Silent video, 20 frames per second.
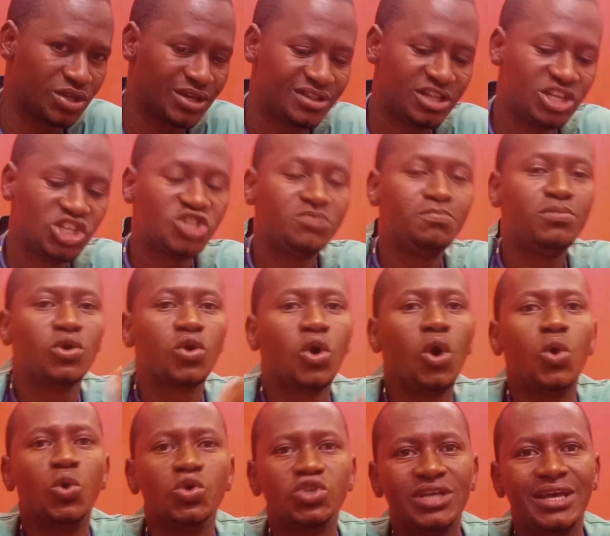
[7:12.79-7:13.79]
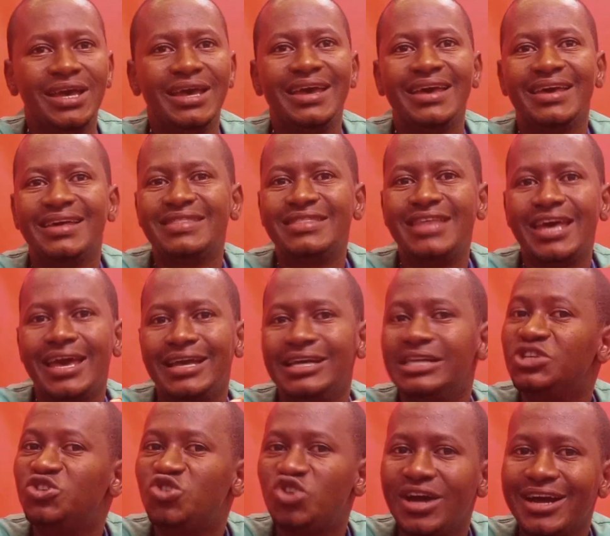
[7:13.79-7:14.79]
This is because the
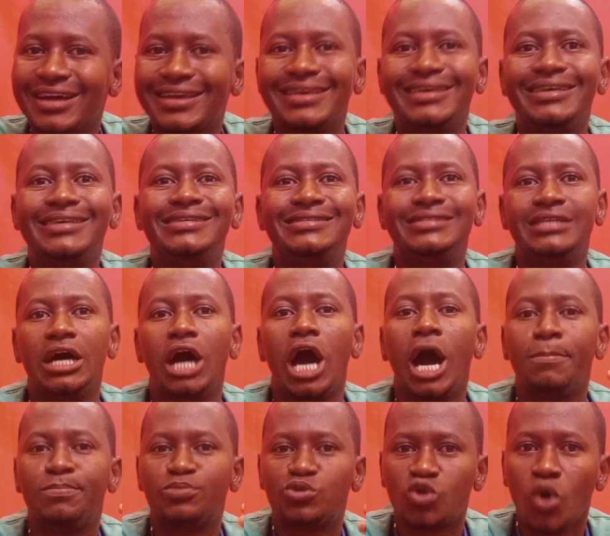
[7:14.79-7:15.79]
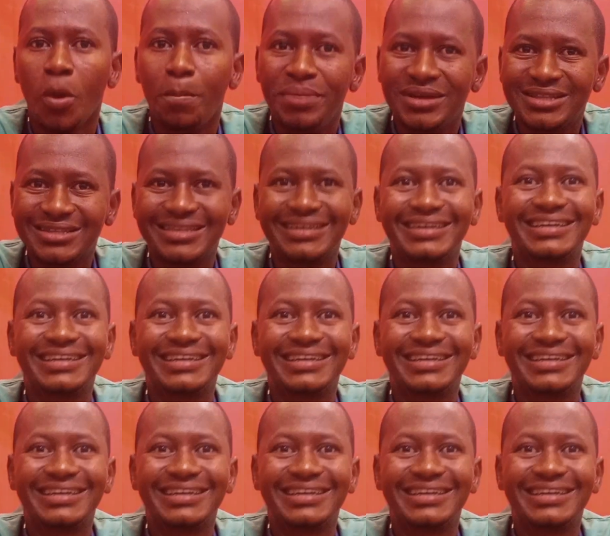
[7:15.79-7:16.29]
drug is absorbed